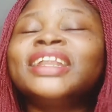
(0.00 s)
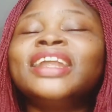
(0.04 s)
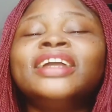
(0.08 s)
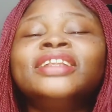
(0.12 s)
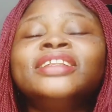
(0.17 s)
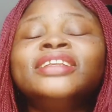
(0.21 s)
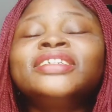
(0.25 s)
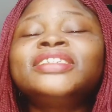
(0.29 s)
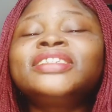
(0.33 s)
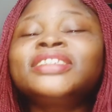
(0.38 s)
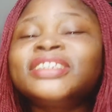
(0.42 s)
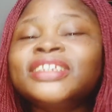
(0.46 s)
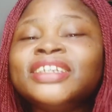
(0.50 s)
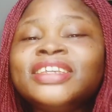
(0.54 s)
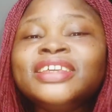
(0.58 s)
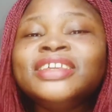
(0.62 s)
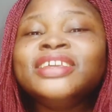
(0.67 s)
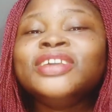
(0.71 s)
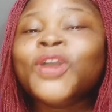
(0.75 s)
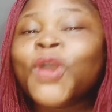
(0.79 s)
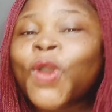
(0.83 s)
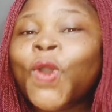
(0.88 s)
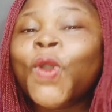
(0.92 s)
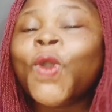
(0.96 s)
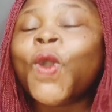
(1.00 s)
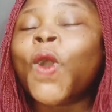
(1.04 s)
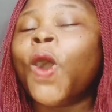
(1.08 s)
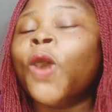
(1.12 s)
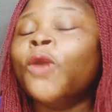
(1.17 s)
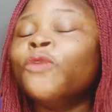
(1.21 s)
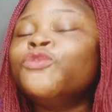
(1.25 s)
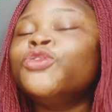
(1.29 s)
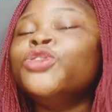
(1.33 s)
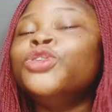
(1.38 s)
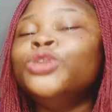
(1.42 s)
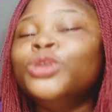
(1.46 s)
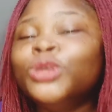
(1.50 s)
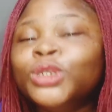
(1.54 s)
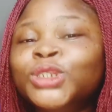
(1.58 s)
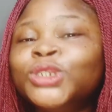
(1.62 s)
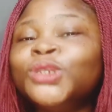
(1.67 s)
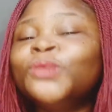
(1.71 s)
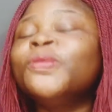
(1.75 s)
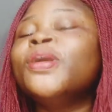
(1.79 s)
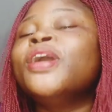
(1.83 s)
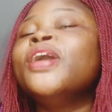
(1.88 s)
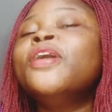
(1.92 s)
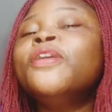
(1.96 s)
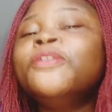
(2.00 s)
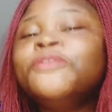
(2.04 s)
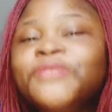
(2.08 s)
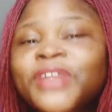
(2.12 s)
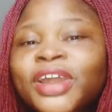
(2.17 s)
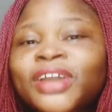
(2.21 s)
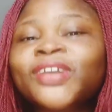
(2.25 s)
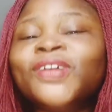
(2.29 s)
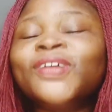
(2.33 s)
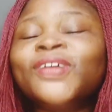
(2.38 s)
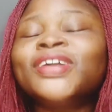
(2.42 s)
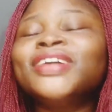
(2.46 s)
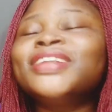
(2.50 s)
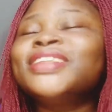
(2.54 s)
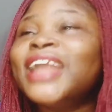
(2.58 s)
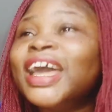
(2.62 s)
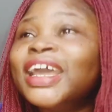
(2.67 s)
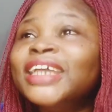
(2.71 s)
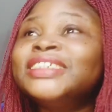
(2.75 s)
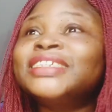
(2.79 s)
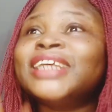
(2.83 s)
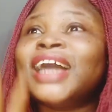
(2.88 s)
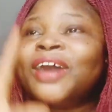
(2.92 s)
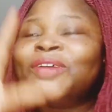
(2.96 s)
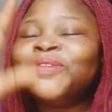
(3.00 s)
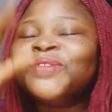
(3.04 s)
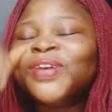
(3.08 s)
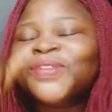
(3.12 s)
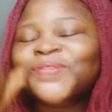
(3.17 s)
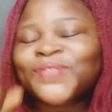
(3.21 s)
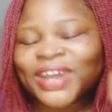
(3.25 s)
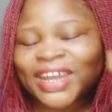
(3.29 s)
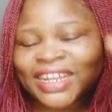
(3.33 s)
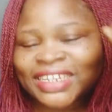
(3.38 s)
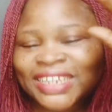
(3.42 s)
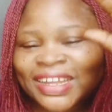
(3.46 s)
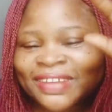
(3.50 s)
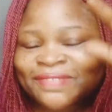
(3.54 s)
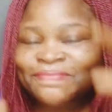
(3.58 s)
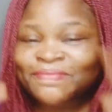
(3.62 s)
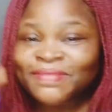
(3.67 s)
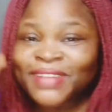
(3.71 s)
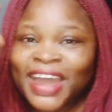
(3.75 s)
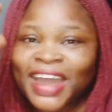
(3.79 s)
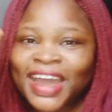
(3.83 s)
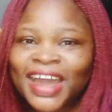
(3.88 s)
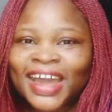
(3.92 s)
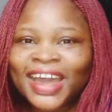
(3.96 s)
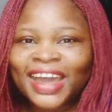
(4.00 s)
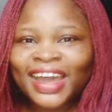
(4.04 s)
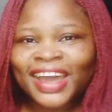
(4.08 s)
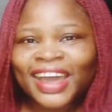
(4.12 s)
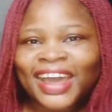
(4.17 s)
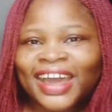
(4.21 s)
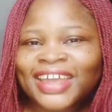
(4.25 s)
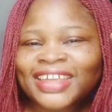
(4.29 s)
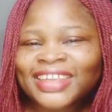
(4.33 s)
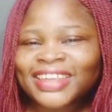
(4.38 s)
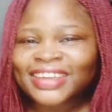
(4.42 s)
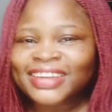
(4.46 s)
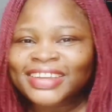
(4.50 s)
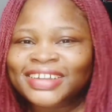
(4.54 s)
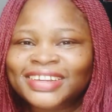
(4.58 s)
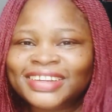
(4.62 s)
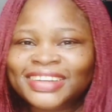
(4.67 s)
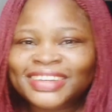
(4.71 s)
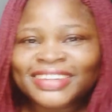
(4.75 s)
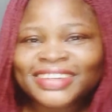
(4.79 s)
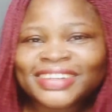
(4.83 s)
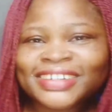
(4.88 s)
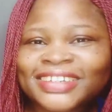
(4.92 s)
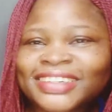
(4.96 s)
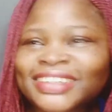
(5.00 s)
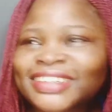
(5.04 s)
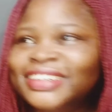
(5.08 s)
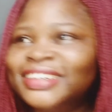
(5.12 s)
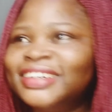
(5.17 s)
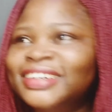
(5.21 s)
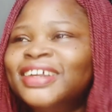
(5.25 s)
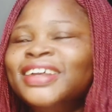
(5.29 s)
than the CEO of YouTube recognized our WODE Maya.